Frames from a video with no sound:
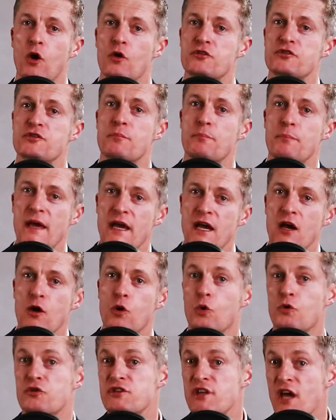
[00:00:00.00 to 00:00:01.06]
onto bigger
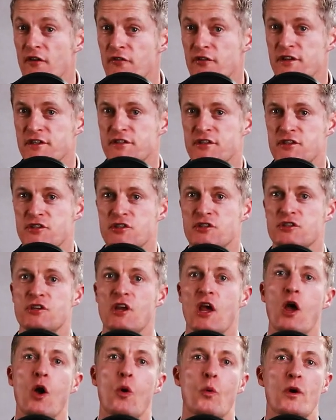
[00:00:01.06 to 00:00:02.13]
or tougher decisions
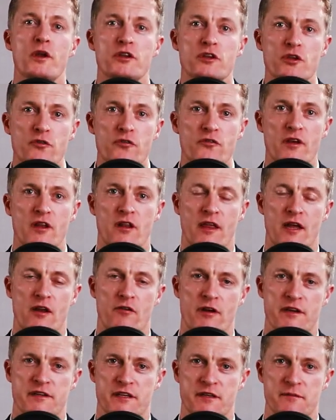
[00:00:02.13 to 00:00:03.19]
when you feel they're
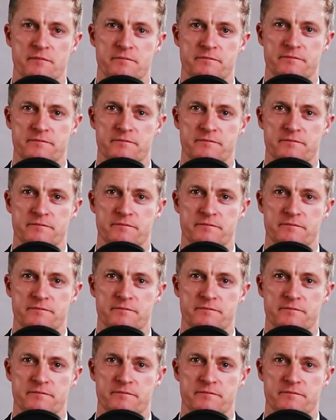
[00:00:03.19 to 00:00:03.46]
ready.